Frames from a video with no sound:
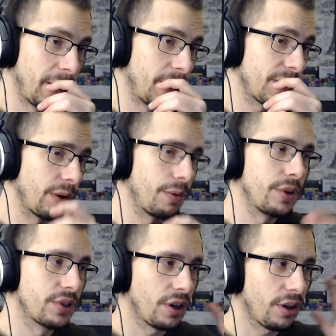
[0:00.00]
So
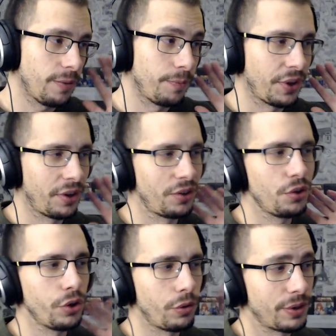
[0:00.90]
anyways, to
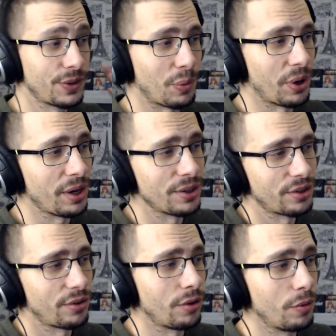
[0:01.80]
no one's surprise,
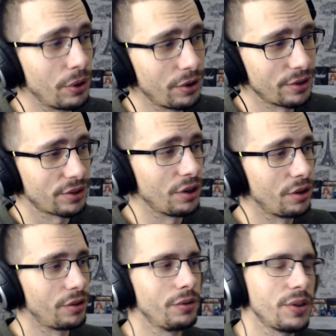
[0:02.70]
her Harmonious
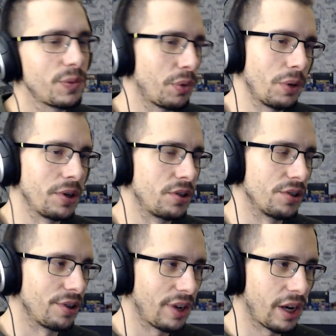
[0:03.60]
skill is pretty much
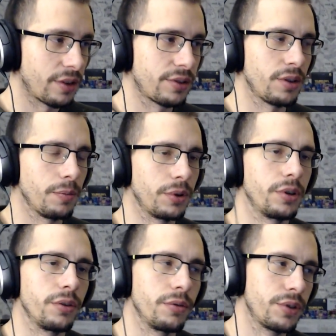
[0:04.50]
just a dance similar
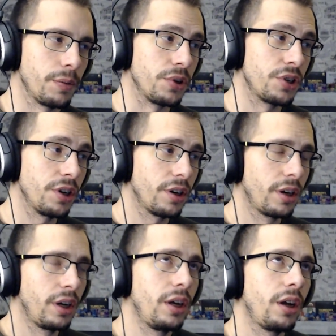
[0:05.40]
to Summer Shida,
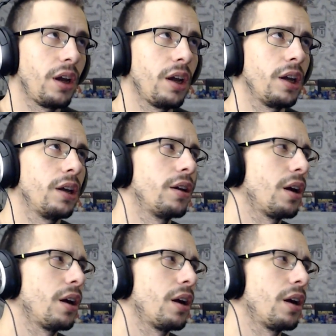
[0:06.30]
and I